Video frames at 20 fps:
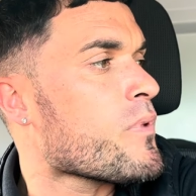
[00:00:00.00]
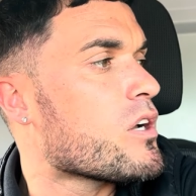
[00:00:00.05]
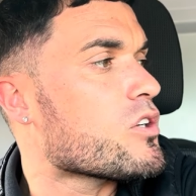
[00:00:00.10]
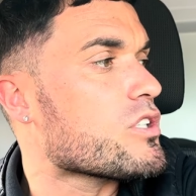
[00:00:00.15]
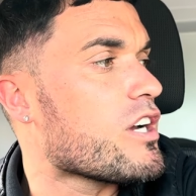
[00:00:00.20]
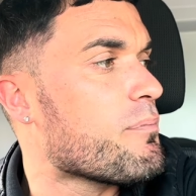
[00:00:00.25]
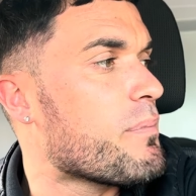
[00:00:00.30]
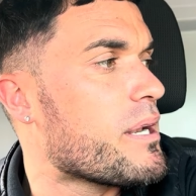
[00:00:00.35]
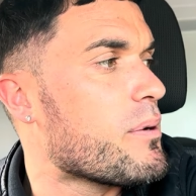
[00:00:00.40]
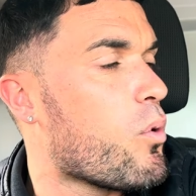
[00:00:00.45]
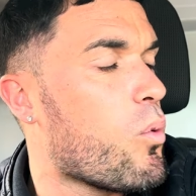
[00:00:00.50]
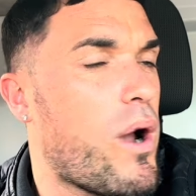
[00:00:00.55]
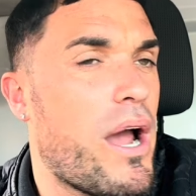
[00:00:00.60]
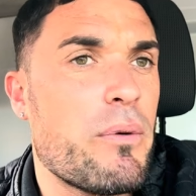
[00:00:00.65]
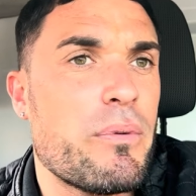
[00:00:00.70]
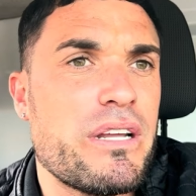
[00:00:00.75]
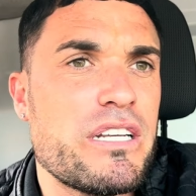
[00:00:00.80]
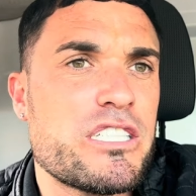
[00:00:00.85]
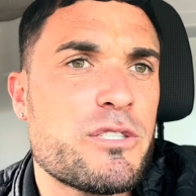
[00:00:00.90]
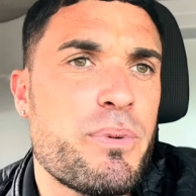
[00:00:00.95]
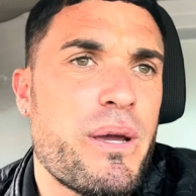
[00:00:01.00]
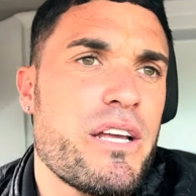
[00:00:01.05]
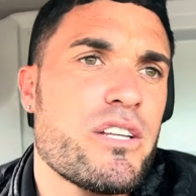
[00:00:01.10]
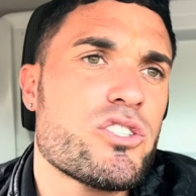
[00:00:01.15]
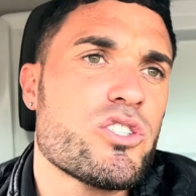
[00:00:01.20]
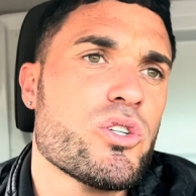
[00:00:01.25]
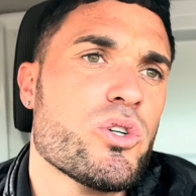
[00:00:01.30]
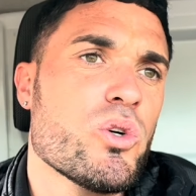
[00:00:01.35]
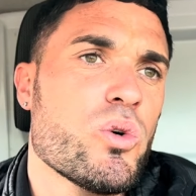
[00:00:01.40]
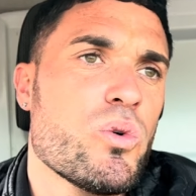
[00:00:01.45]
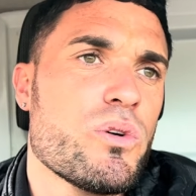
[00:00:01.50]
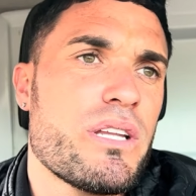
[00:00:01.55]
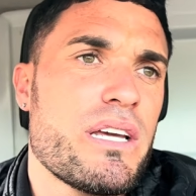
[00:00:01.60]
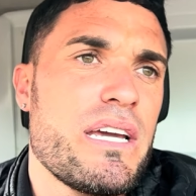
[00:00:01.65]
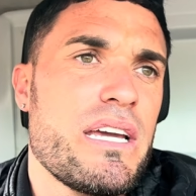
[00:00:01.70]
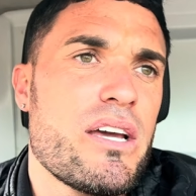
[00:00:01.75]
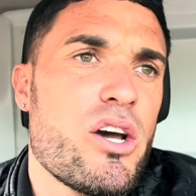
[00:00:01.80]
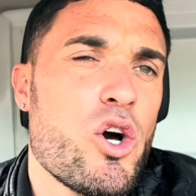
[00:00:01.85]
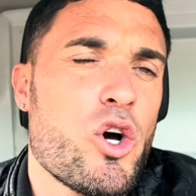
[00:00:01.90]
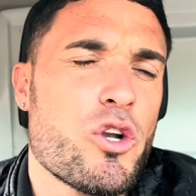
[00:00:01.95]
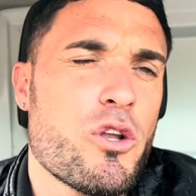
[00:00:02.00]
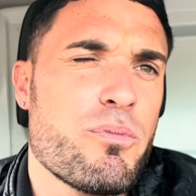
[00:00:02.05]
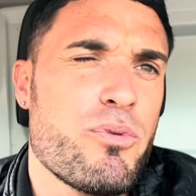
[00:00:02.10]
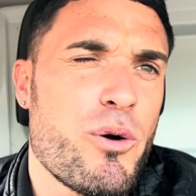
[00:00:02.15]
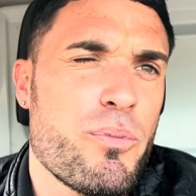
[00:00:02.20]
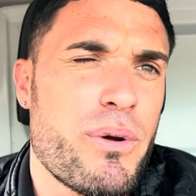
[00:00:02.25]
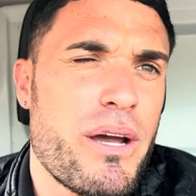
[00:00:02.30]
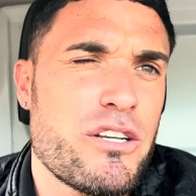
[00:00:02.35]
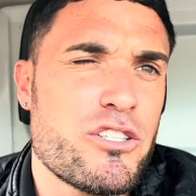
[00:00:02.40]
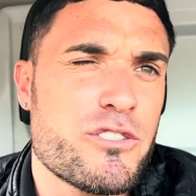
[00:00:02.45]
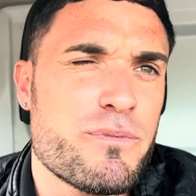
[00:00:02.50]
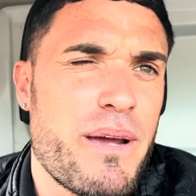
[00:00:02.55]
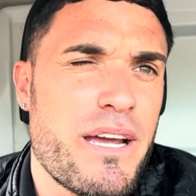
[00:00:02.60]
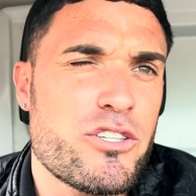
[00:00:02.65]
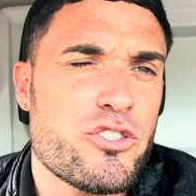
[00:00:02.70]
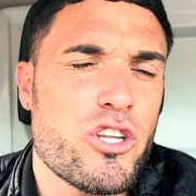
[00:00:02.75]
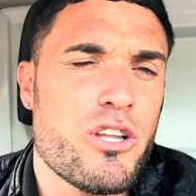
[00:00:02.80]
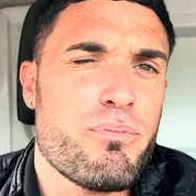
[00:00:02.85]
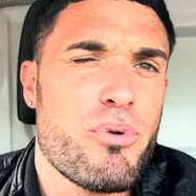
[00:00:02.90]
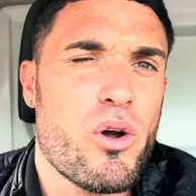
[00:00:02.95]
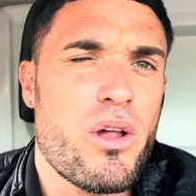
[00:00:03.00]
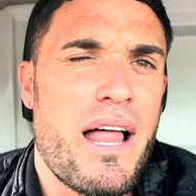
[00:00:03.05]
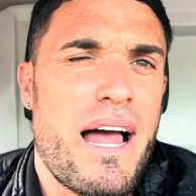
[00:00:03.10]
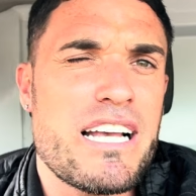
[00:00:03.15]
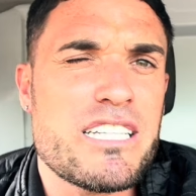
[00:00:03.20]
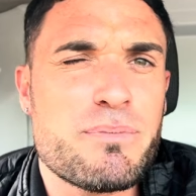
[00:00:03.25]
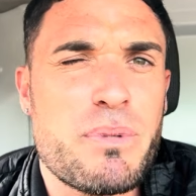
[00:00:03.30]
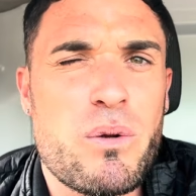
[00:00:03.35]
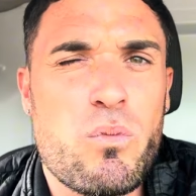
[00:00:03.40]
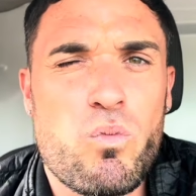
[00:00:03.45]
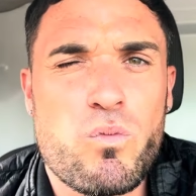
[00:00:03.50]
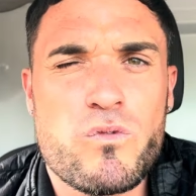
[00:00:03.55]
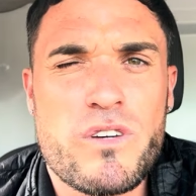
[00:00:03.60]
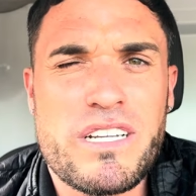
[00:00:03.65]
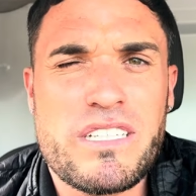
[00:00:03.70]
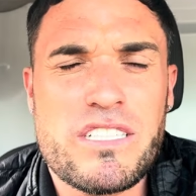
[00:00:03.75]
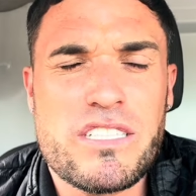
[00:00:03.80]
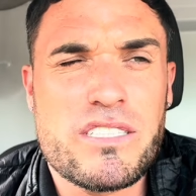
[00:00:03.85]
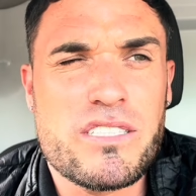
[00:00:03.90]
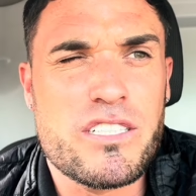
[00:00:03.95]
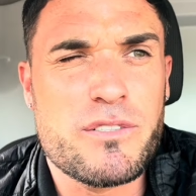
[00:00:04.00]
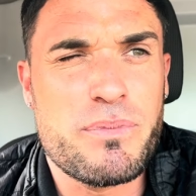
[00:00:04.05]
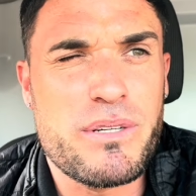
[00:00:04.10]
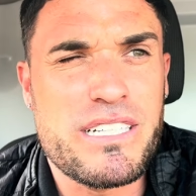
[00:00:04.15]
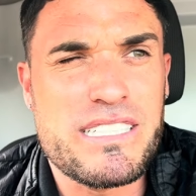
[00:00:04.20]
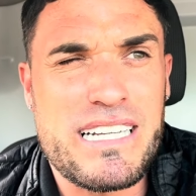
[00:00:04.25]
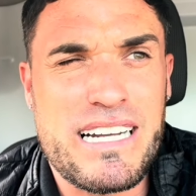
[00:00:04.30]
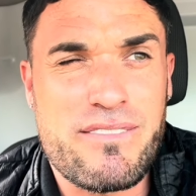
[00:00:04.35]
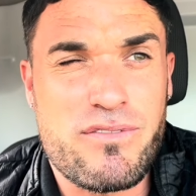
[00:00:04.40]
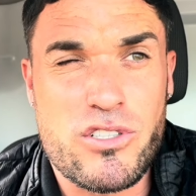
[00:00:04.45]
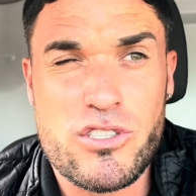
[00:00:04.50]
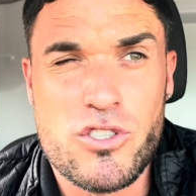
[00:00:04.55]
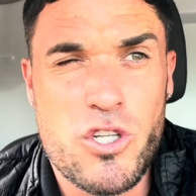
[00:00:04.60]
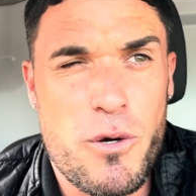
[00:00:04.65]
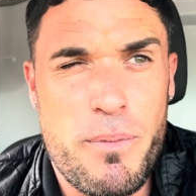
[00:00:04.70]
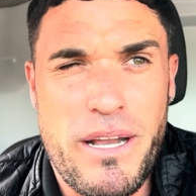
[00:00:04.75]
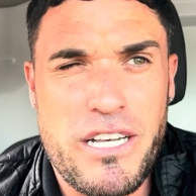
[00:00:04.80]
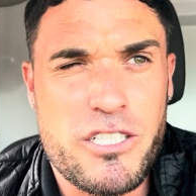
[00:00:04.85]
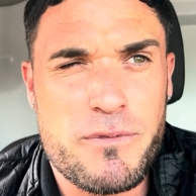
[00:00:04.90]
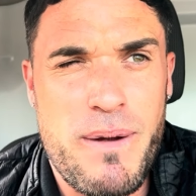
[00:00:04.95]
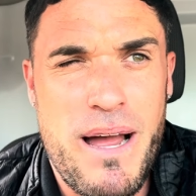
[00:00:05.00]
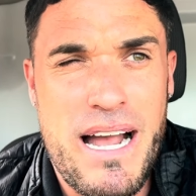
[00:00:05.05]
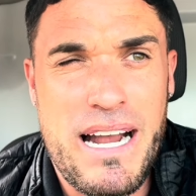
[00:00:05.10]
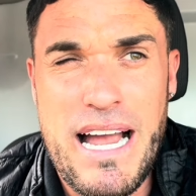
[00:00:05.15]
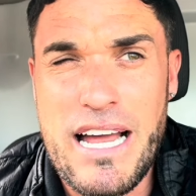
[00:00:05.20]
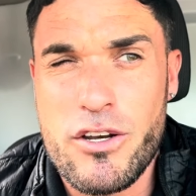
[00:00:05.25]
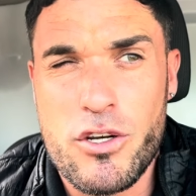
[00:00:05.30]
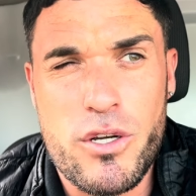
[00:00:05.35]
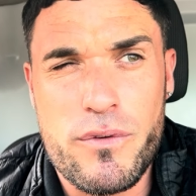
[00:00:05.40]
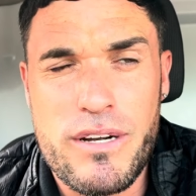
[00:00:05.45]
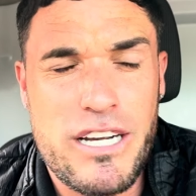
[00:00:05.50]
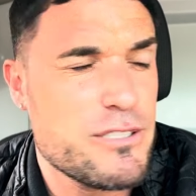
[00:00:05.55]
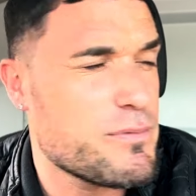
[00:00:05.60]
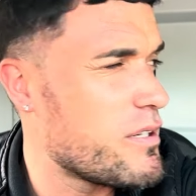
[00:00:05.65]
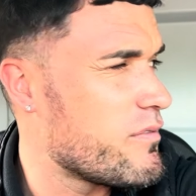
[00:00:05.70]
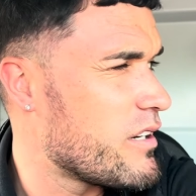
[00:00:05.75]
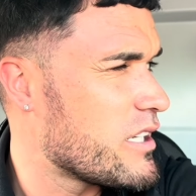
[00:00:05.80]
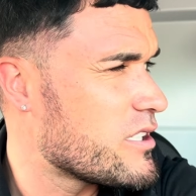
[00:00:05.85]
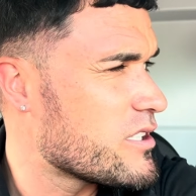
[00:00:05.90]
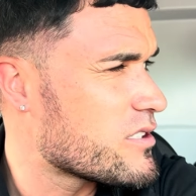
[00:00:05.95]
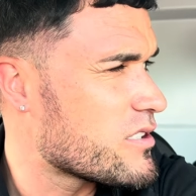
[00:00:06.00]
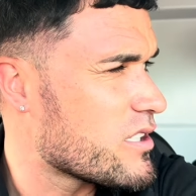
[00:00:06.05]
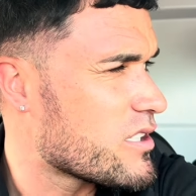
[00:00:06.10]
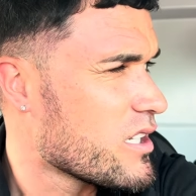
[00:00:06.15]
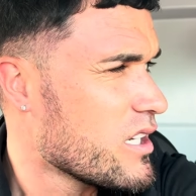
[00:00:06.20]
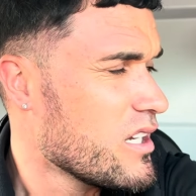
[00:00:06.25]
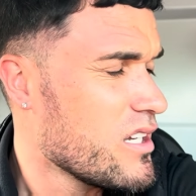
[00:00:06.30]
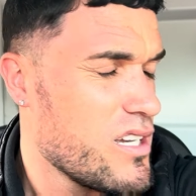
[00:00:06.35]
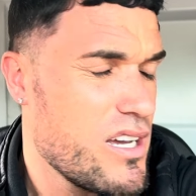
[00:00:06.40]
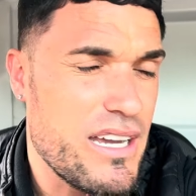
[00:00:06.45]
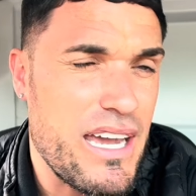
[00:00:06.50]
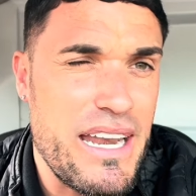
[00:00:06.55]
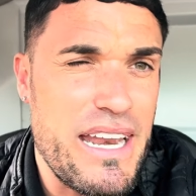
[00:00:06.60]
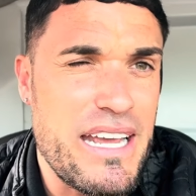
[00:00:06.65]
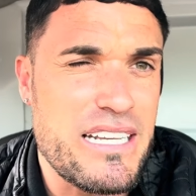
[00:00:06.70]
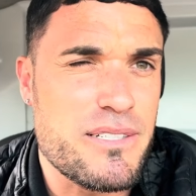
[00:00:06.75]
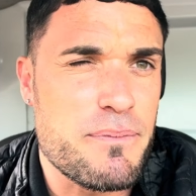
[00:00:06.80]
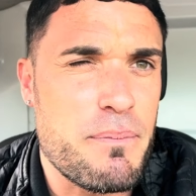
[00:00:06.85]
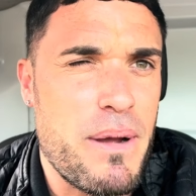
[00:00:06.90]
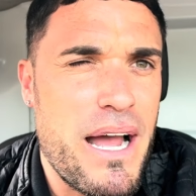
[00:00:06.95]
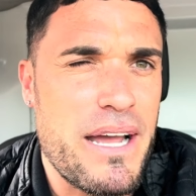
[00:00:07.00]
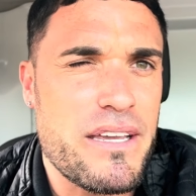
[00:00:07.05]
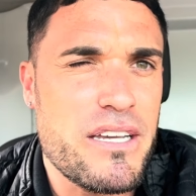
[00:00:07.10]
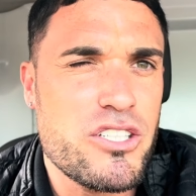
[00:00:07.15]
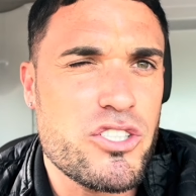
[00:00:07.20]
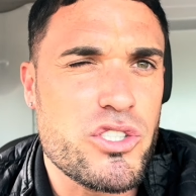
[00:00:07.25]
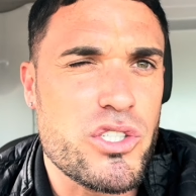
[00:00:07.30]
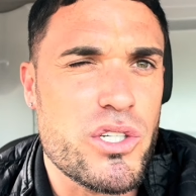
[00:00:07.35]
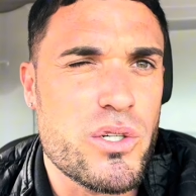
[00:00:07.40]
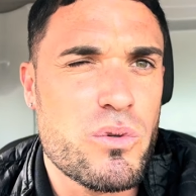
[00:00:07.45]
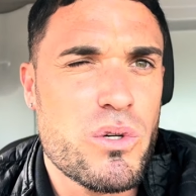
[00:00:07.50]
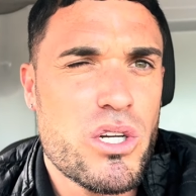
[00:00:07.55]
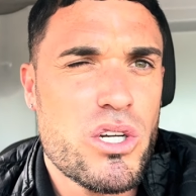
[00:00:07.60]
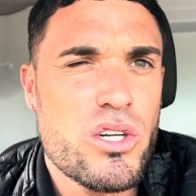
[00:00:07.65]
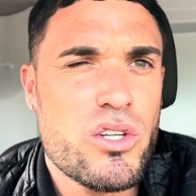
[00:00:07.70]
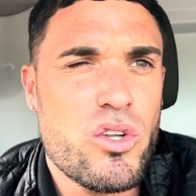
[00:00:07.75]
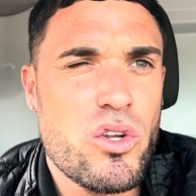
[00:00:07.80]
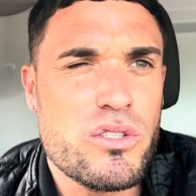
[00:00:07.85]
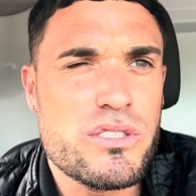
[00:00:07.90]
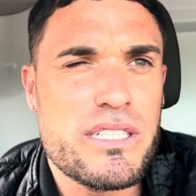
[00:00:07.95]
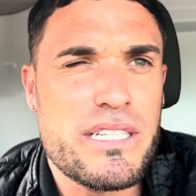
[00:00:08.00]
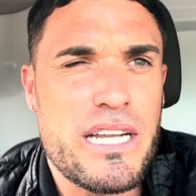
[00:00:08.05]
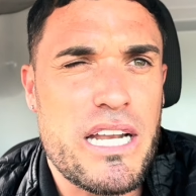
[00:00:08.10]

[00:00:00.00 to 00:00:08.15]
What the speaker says: So I've made them aware we need to speak to the owner of the property, just make sure the boiler has been registered, because there's no benchmark. I don't know if it has been registered. Again, it isn't my issue. Not saying